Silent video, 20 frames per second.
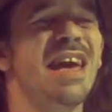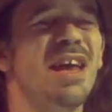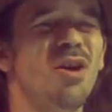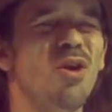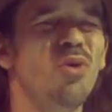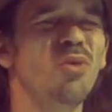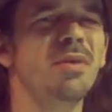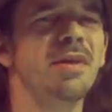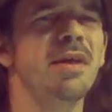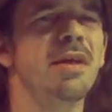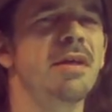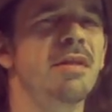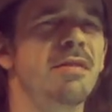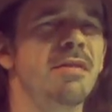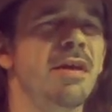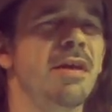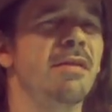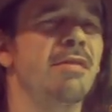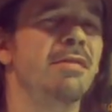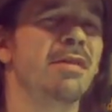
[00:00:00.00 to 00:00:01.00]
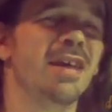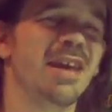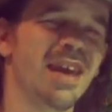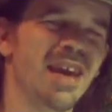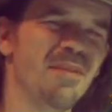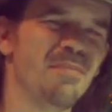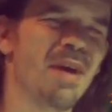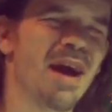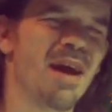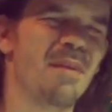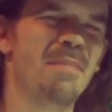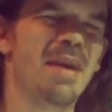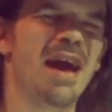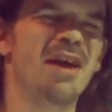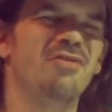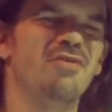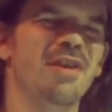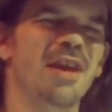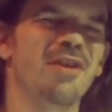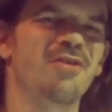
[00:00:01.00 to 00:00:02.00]
it only exists in my
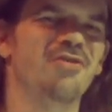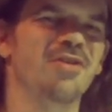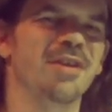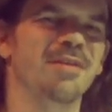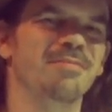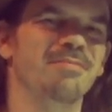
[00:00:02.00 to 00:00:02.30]
imagination.